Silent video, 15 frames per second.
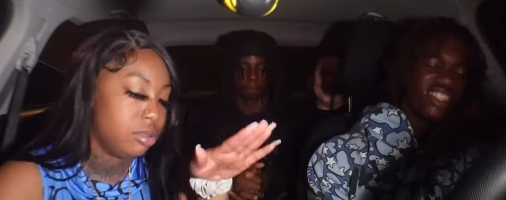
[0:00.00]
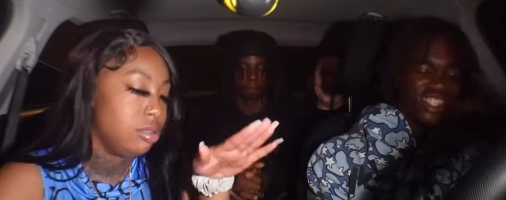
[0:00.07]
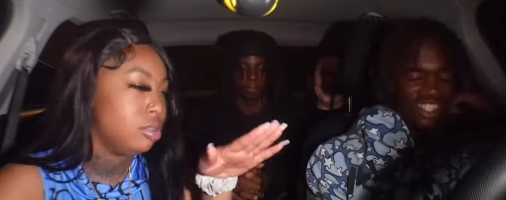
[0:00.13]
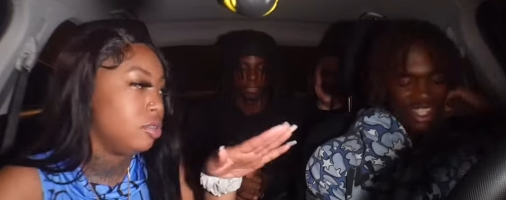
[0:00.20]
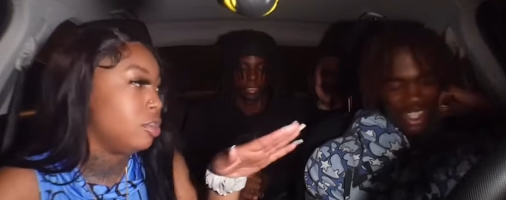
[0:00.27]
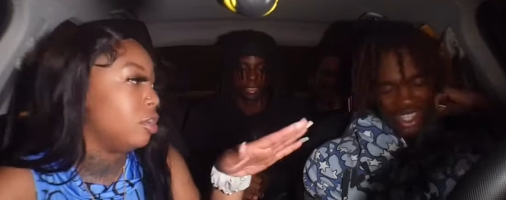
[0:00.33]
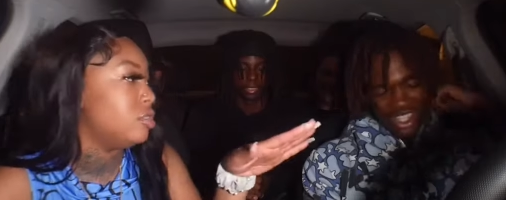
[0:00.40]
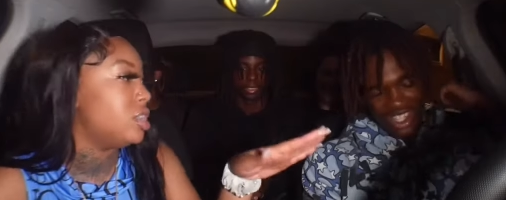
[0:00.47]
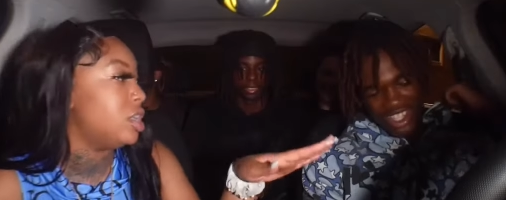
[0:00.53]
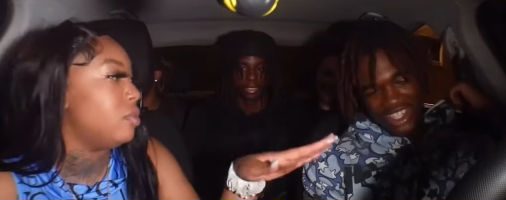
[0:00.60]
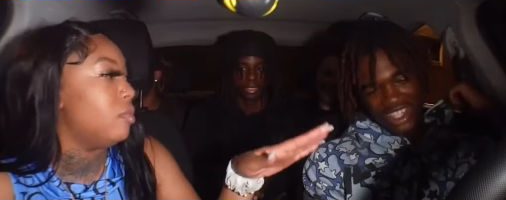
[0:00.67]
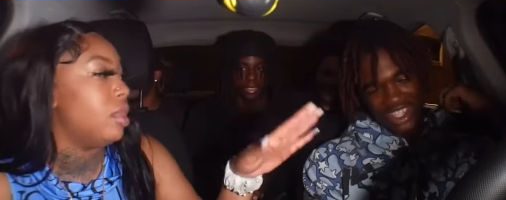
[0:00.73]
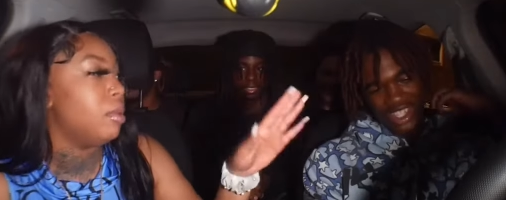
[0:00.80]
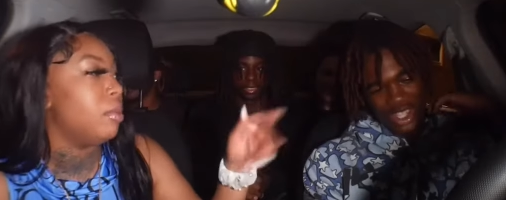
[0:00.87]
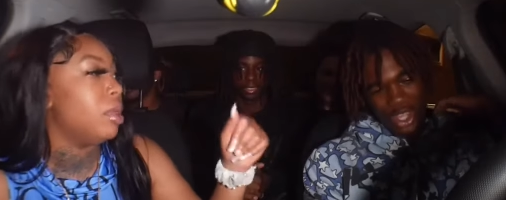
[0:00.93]
Speaker 1: do your
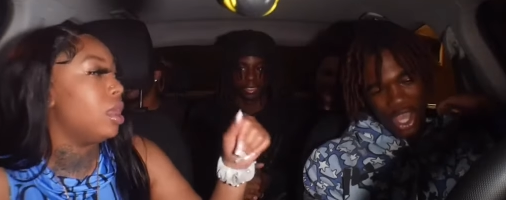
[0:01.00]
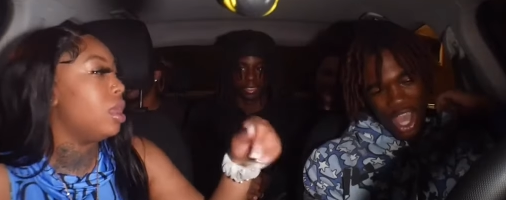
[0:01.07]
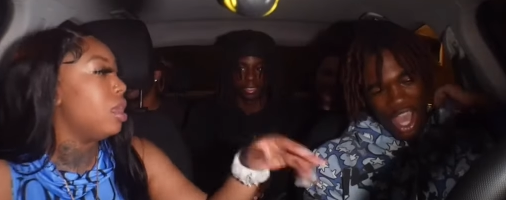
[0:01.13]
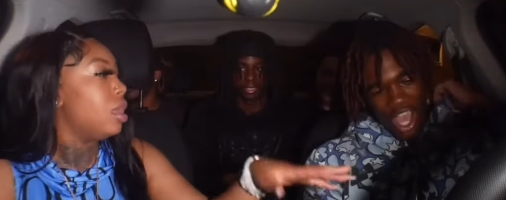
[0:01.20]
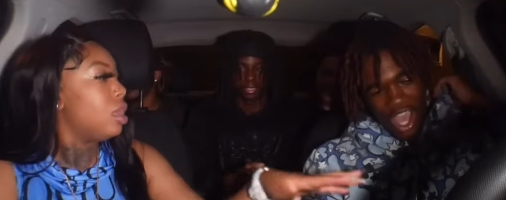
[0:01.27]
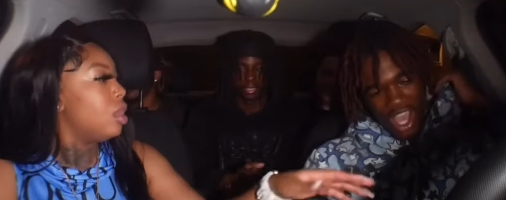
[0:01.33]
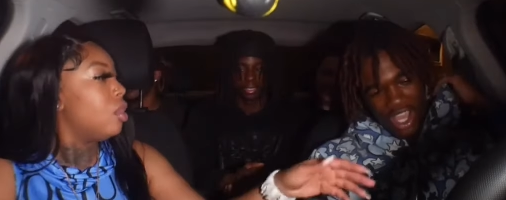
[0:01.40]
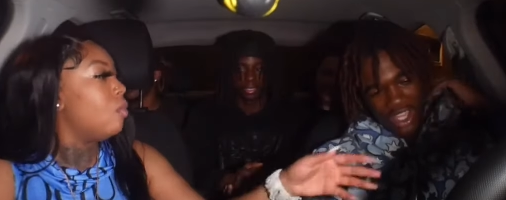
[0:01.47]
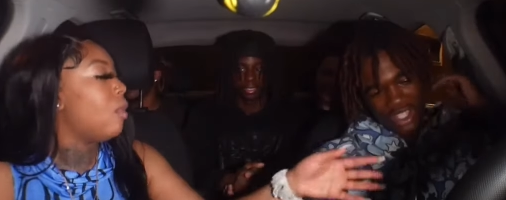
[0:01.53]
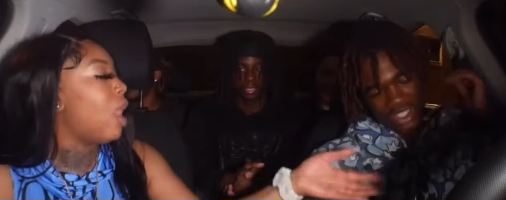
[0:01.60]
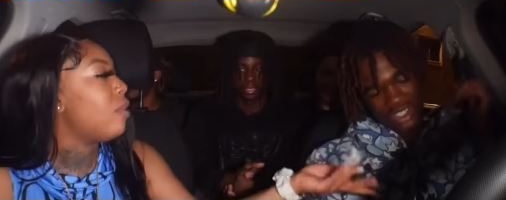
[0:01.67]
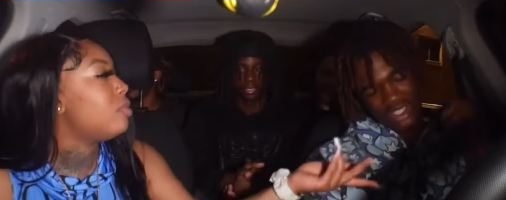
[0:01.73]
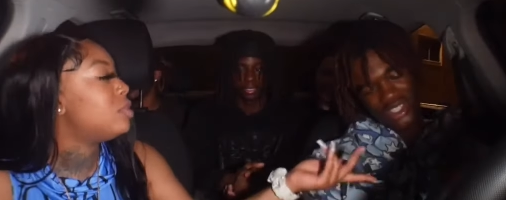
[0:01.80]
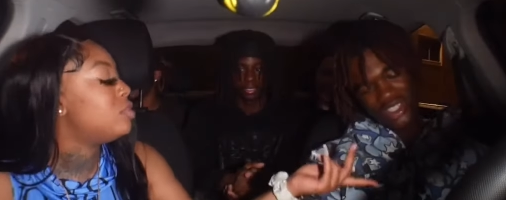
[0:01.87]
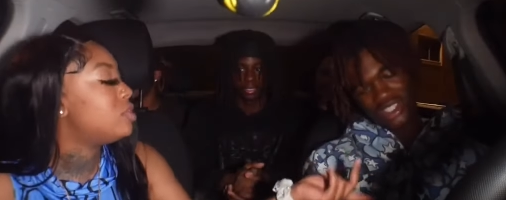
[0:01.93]
shit with it. But
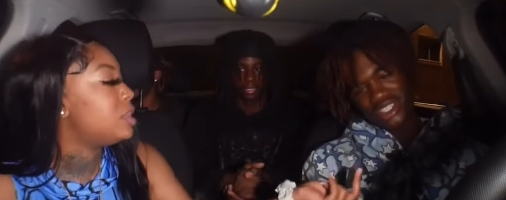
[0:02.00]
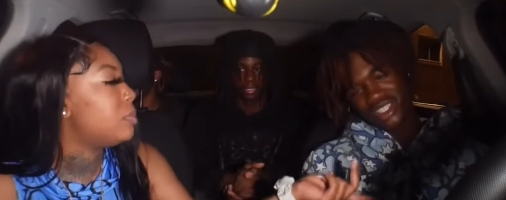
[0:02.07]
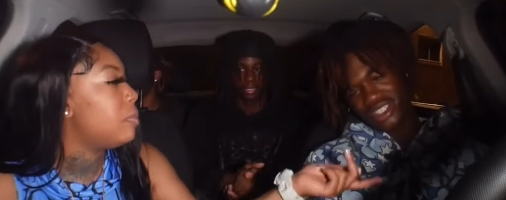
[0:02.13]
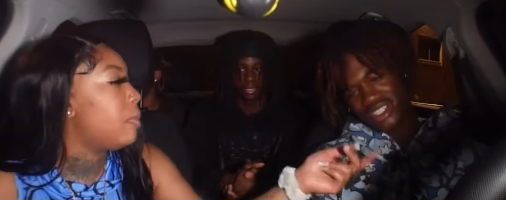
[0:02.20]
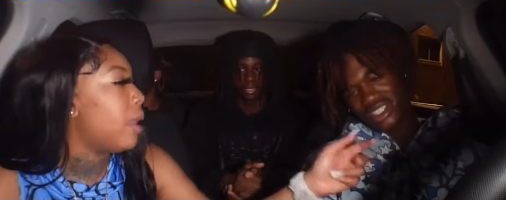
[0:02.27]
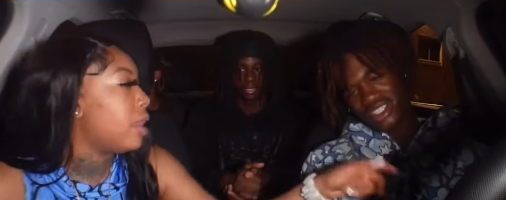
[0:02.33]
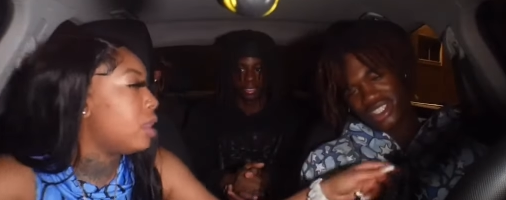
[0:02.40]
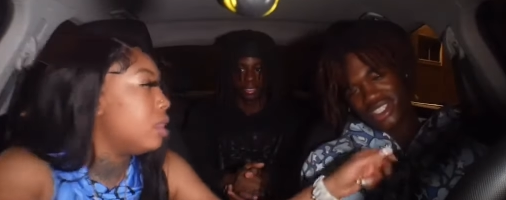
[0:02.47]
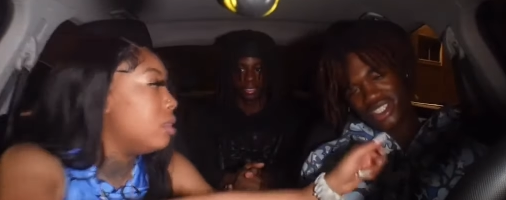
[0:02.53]
why would you zip it back